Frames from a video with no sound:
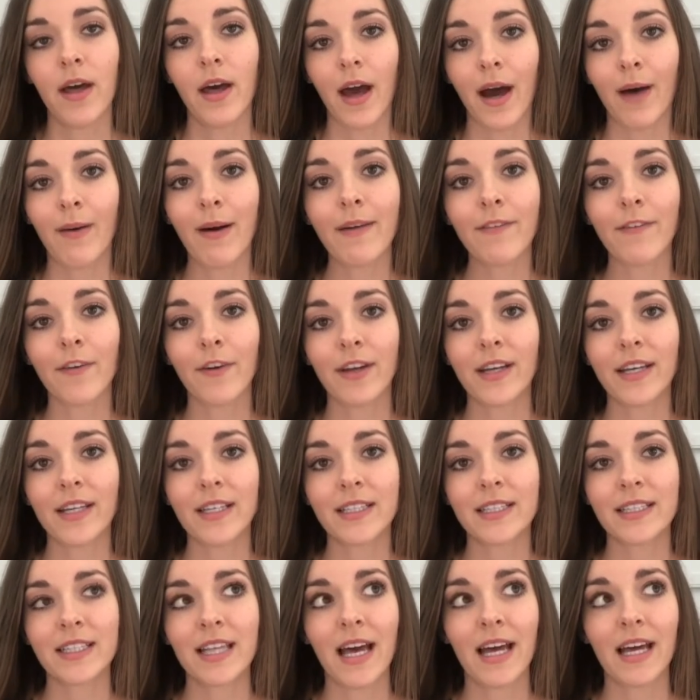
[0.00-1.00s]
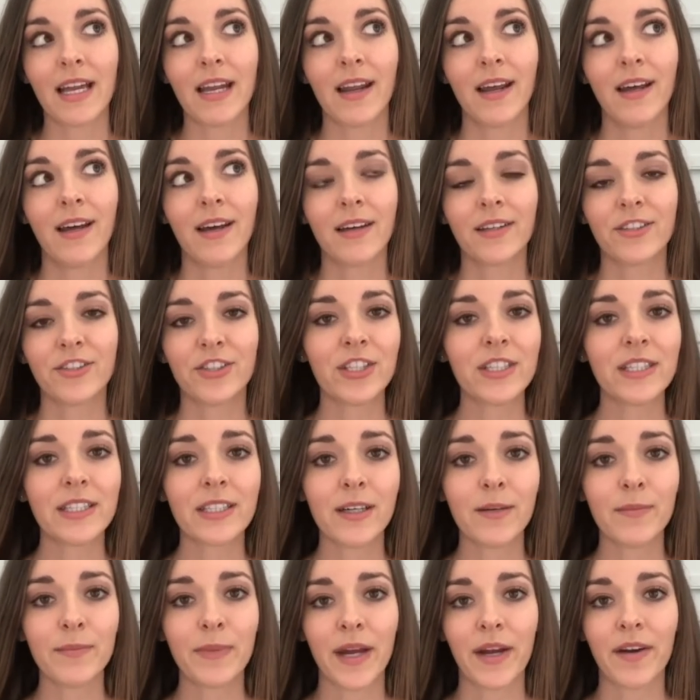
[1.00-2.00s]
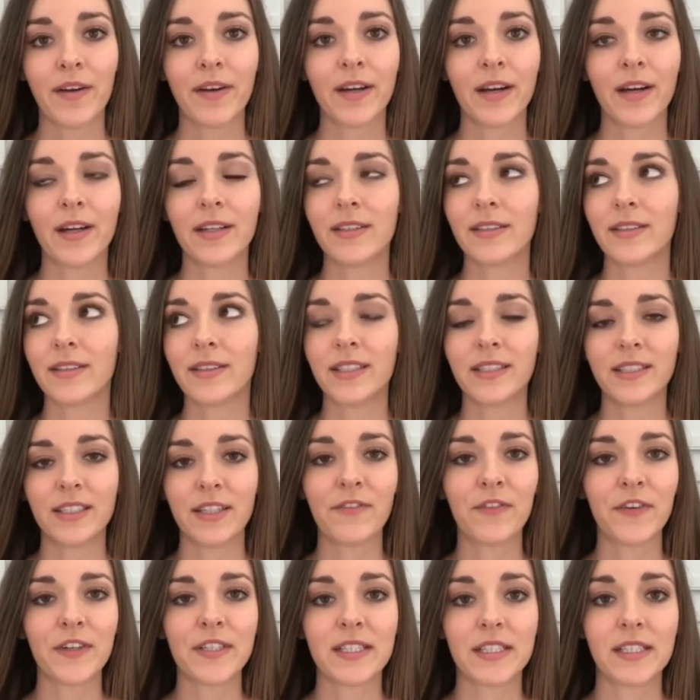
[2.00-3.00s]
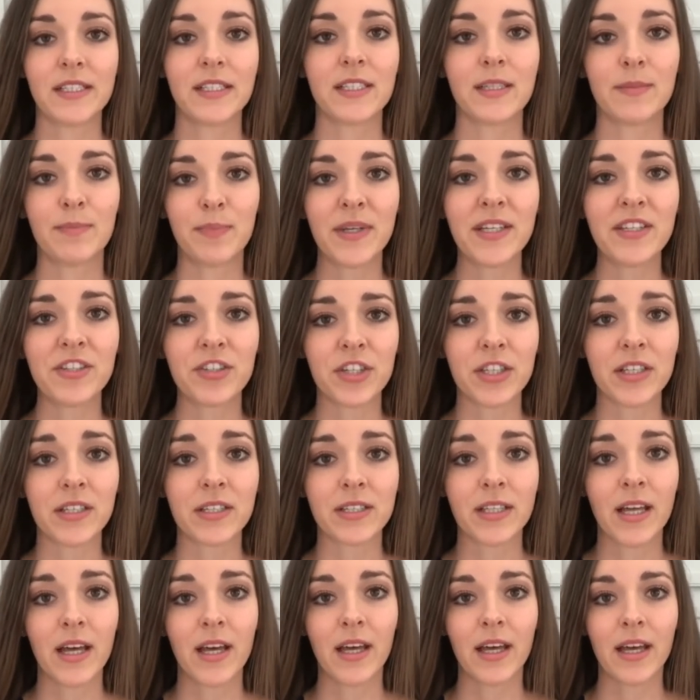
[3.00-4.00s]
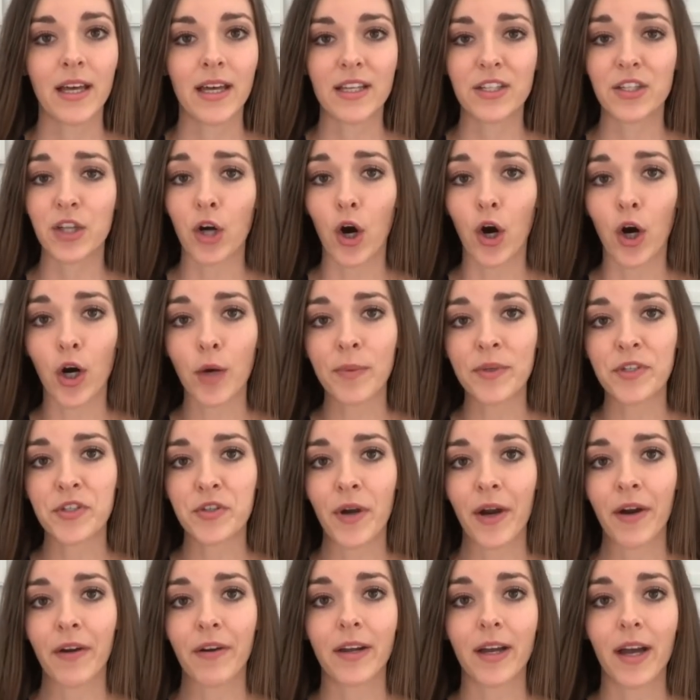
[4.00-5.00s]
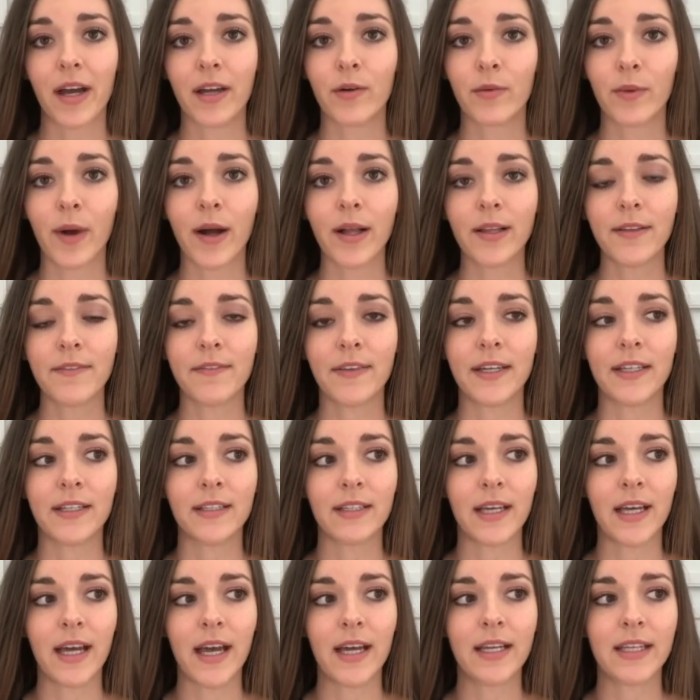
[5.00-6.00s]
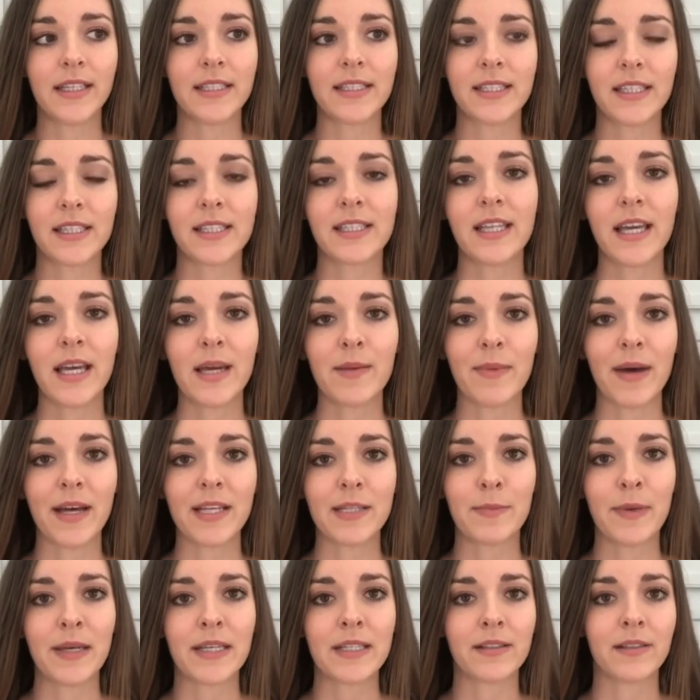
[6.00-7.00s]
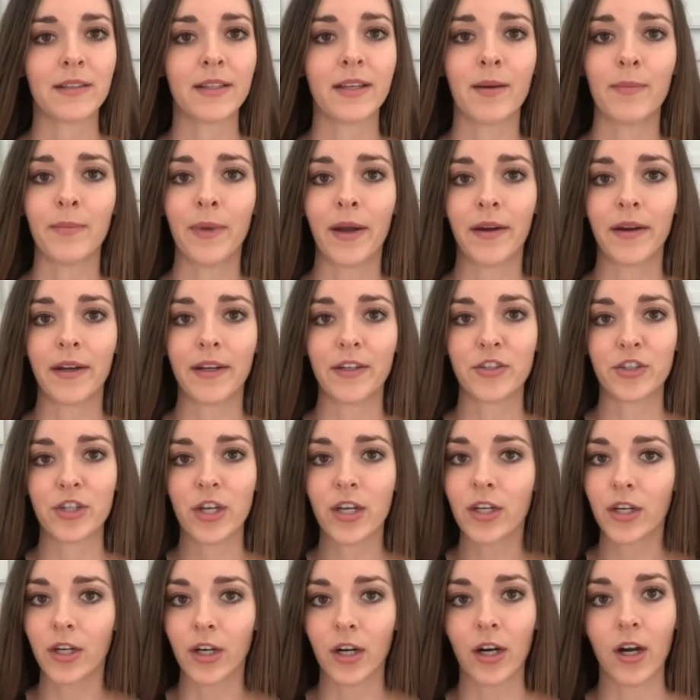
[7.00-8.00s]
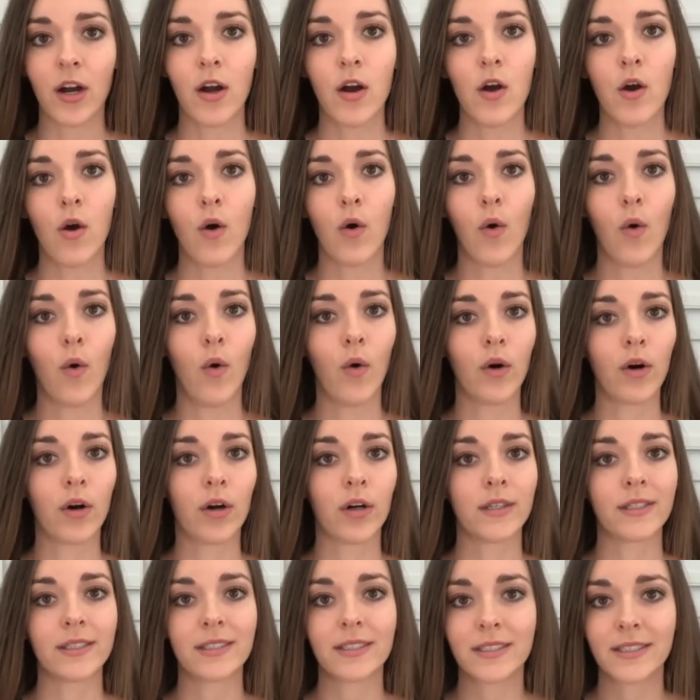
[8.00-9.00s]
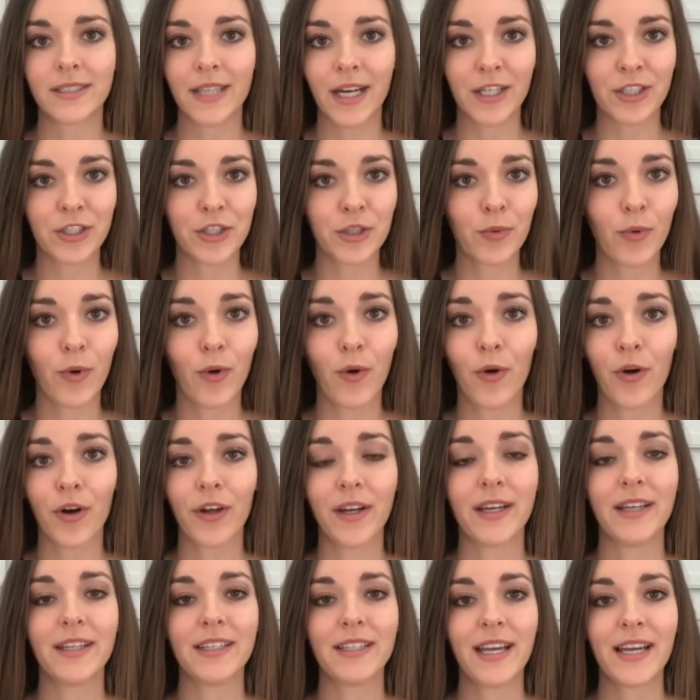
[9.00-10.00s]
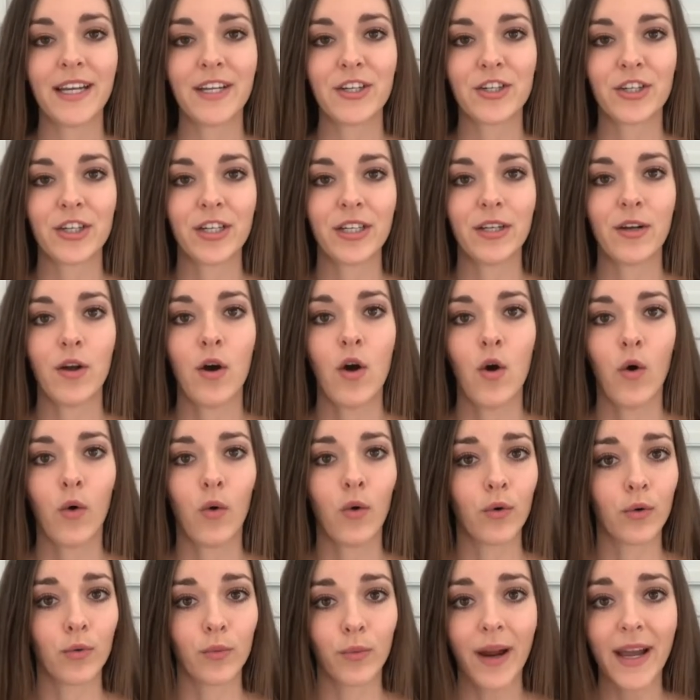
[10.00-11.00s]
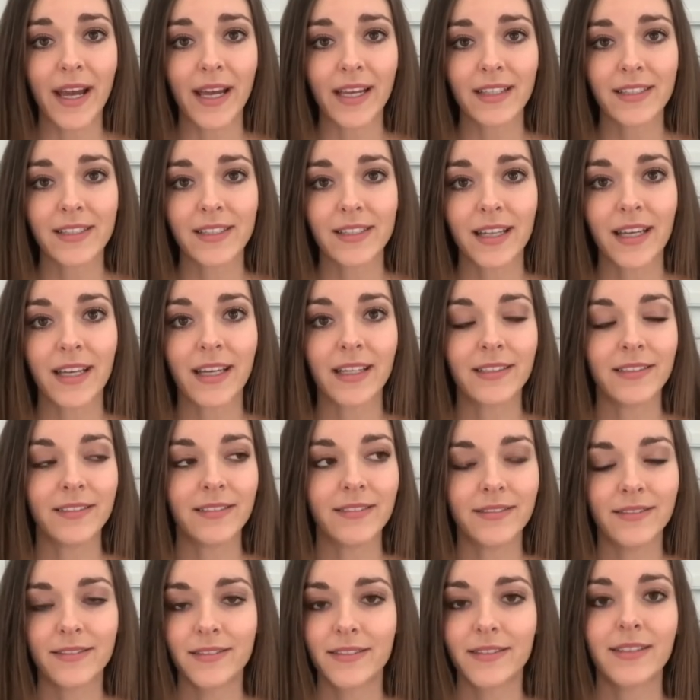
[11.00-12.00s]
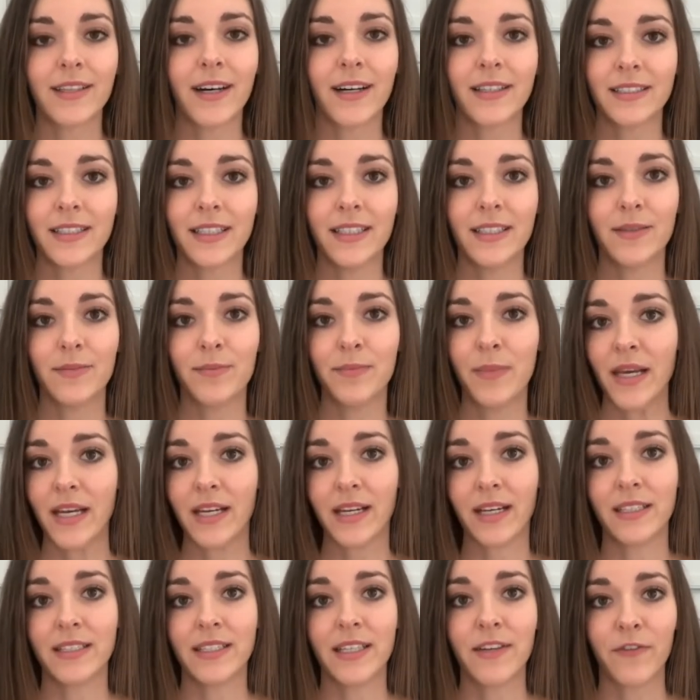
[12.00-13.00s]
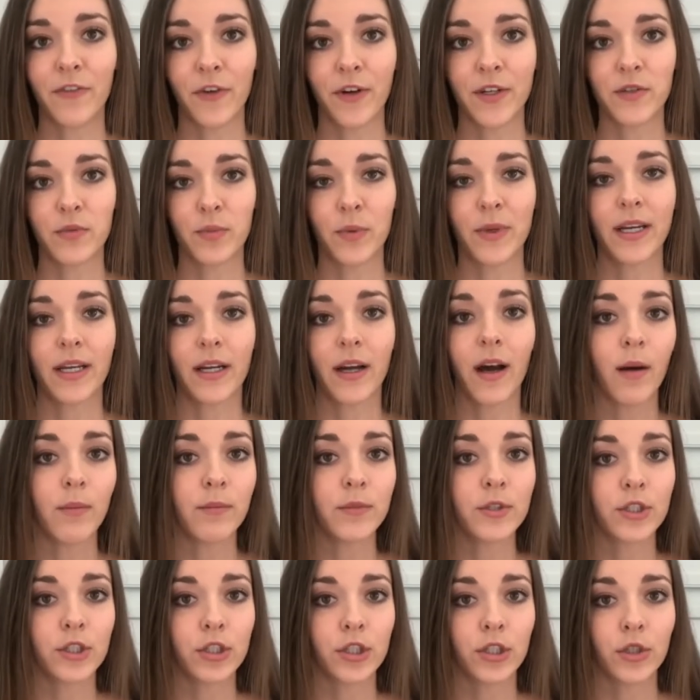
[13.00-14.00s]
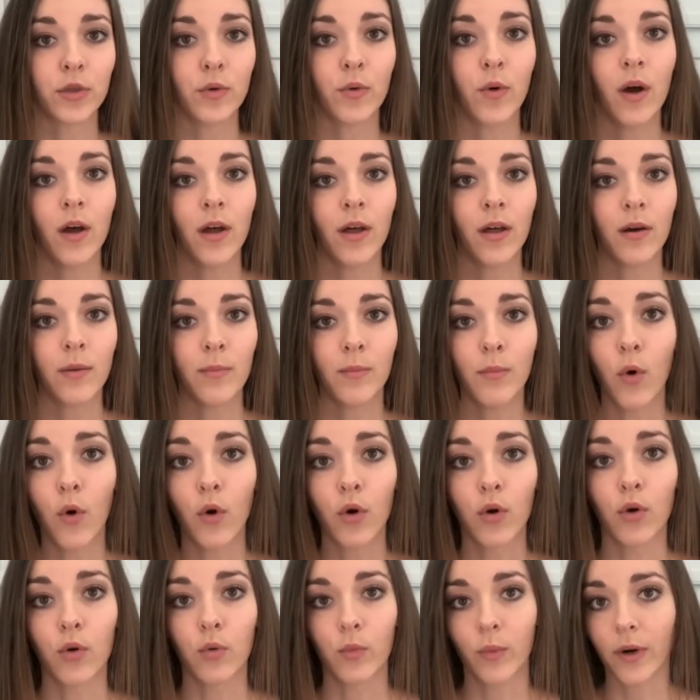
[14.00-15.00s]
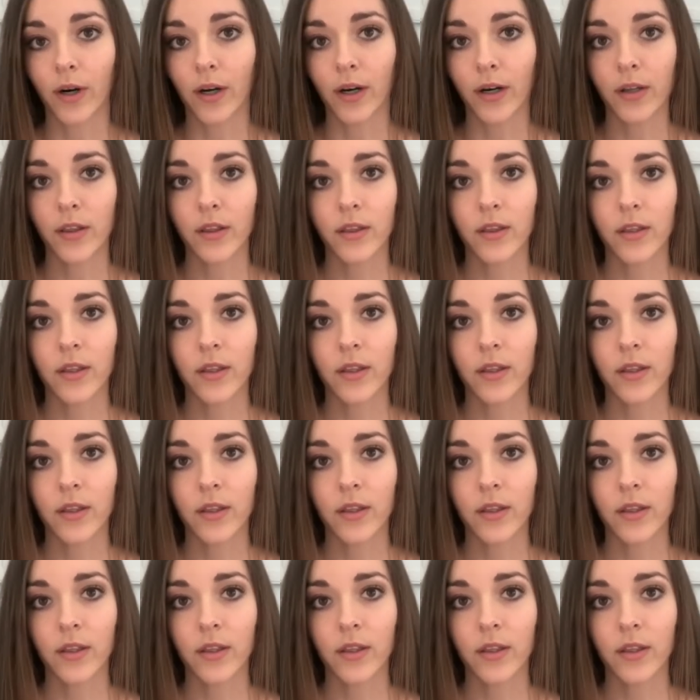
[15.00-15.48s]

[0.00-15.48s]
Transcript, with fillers: However, he said just comparing the difference in species is arbitrary and irrelevant, and it's the same as basically comparing gender or sexual orientation or race. It doesn't make a difference when it comes to moral worth.